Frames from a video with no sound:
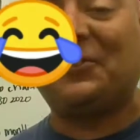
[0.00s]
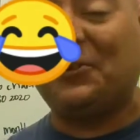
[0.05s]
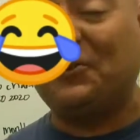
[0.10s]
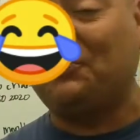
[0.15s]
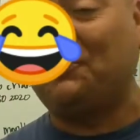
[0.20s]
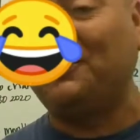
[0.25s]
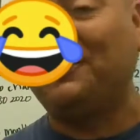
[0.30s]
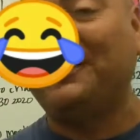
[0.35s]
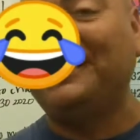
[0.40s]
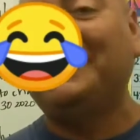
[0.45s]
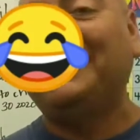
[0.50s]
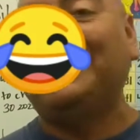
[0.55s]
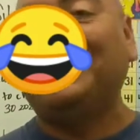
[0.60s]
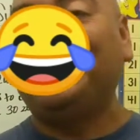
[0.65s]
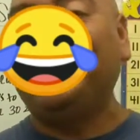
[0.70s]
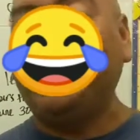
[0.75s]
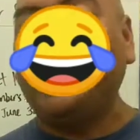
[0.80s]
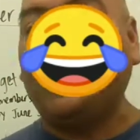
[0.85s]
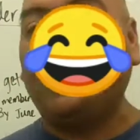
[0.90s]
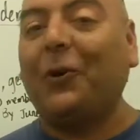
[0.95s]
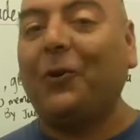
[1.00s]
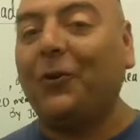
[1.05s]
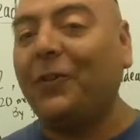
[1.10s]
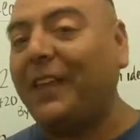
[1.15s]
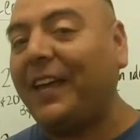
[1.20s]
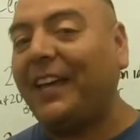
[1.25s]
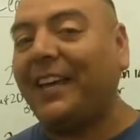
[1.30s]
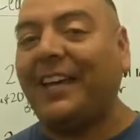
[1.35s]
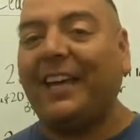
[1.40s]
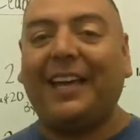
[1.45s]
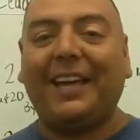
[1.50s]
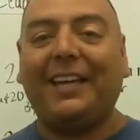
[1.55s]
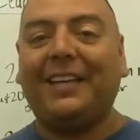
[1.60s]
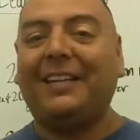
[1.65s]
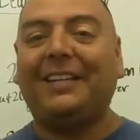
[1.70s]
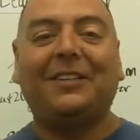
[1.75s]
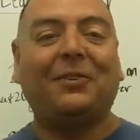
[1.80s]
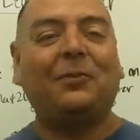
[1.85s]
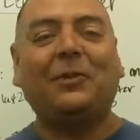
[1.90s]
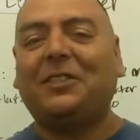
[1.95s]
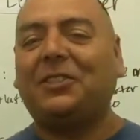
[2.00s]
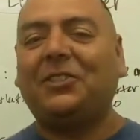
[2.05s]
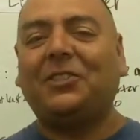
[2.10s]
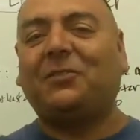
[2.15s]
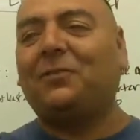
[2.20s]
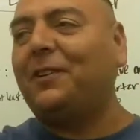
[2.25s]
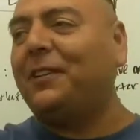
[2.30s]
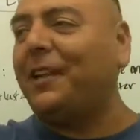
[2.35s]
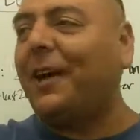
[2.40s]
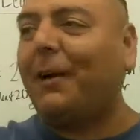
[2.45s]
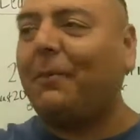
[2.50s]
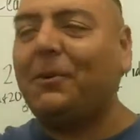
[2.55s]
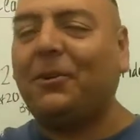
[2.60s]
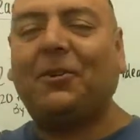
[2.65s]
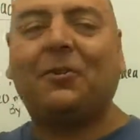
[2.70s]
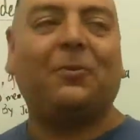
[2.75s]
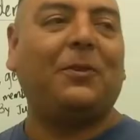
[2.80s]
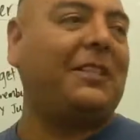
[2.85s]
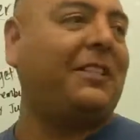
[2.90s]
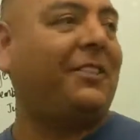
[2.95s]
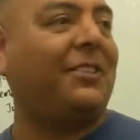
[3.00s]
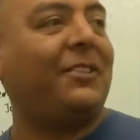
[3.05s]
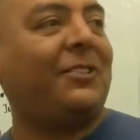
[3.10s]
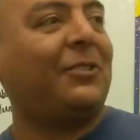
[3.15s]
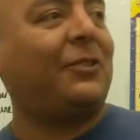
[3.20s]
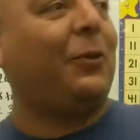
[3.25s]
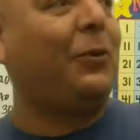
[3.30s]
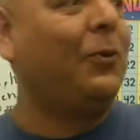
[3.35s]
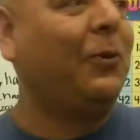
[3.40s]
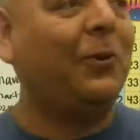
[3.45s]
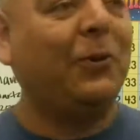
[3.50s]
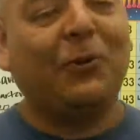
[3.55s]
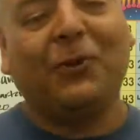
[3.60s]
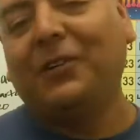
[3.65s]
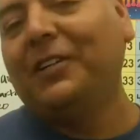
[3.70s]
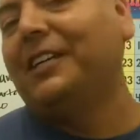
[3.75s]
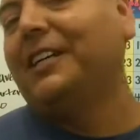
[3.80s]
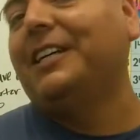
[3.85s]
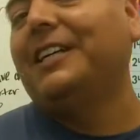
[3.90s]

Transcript: group, know that, hey, Richard's phenomenal, Richard's cool,